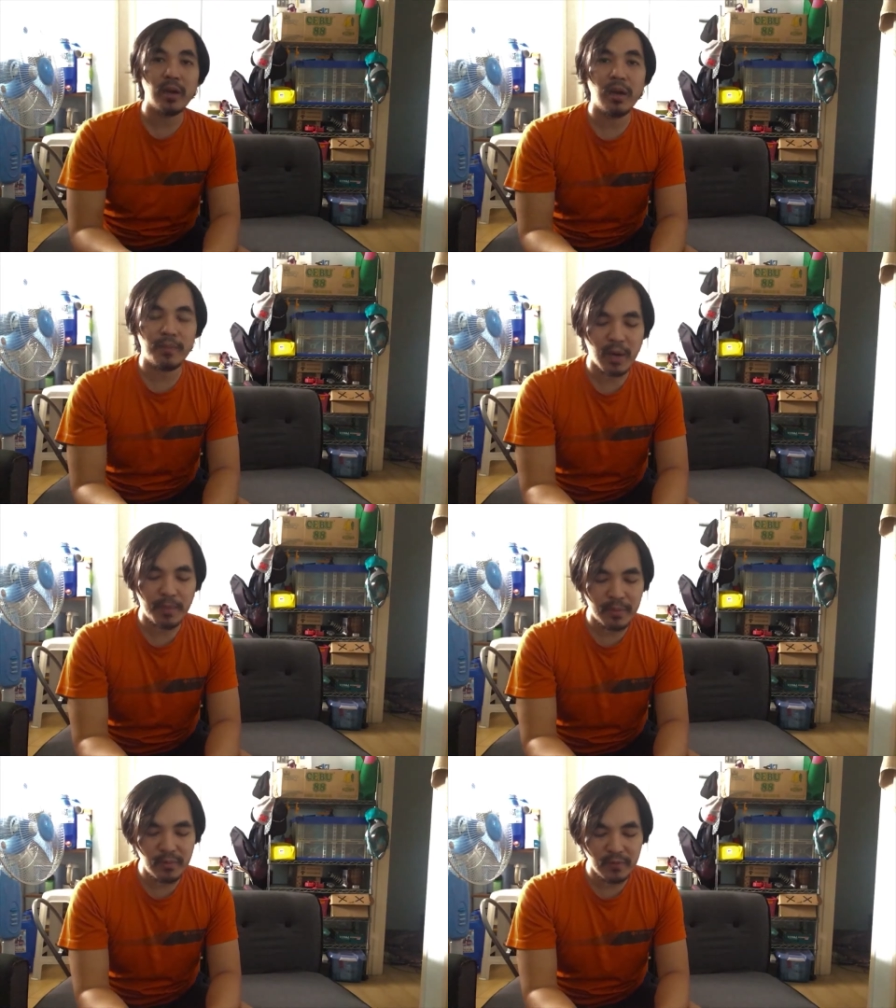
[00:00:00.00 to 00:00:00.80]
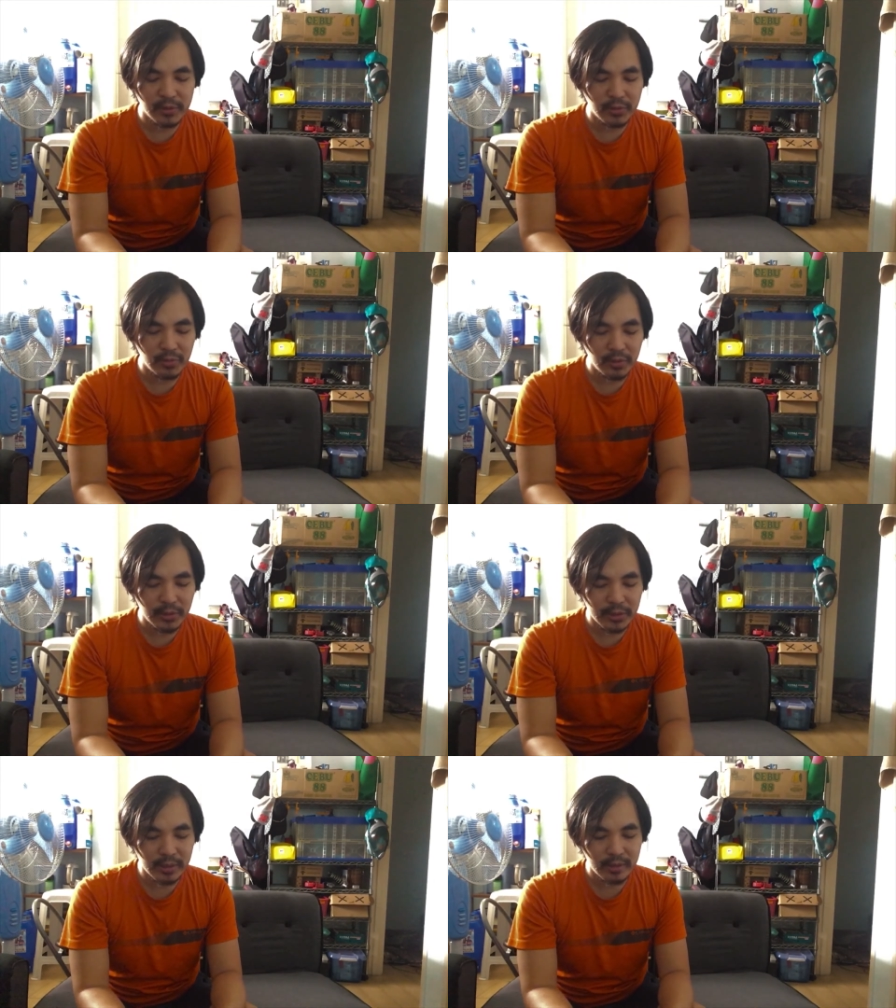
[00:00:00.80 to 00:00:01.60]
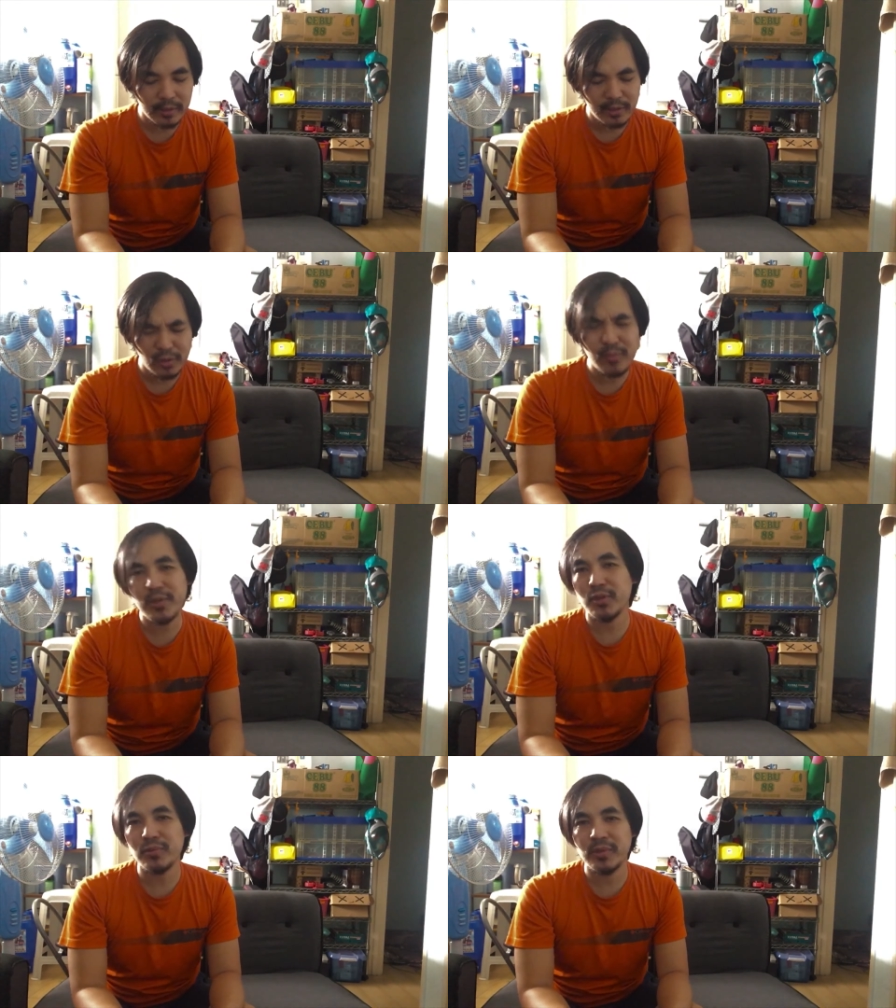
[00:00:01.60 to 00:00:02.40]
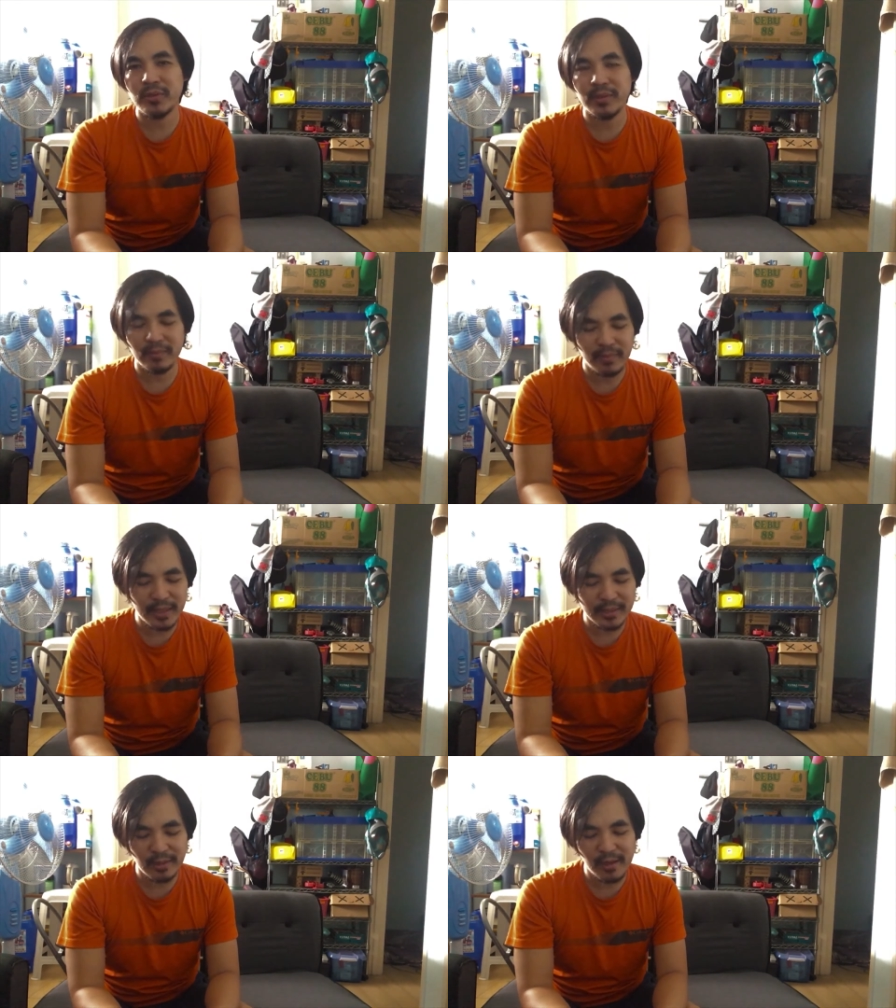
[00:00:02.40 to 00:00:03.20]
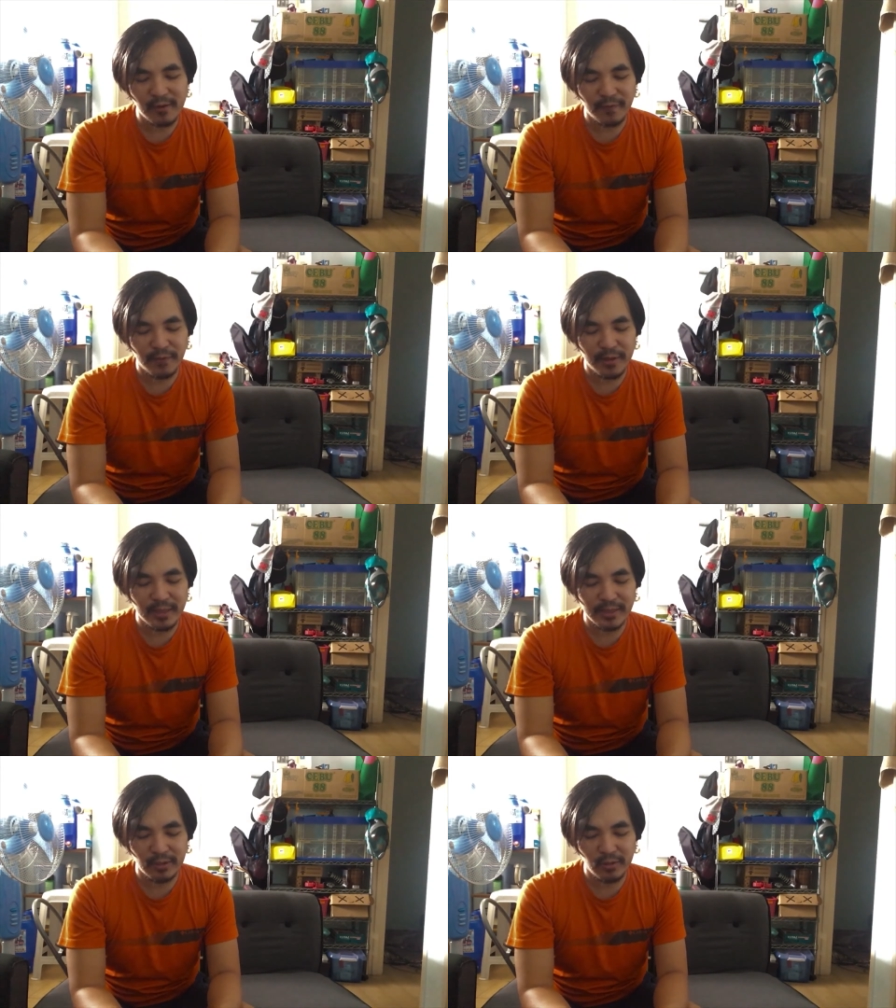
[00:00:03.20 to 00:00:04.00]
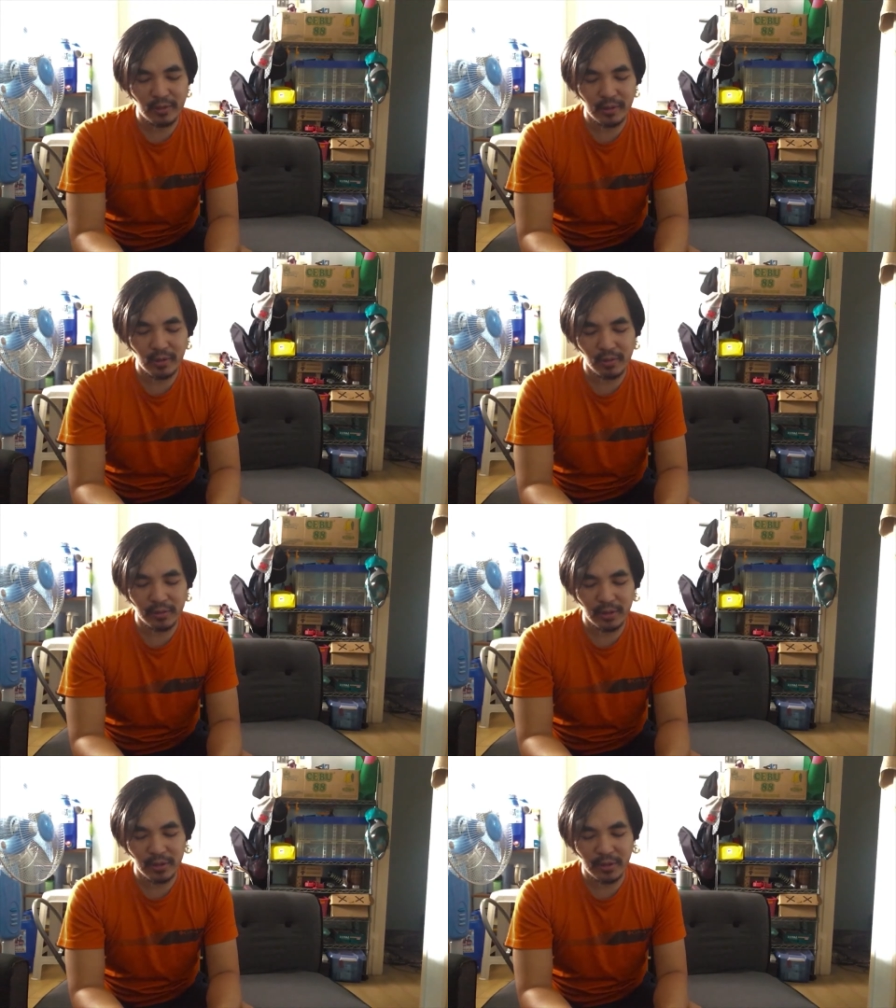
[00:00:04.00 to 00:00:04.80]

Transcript: prop removal tools. NewBeeDrone makes a lot of things in gold color.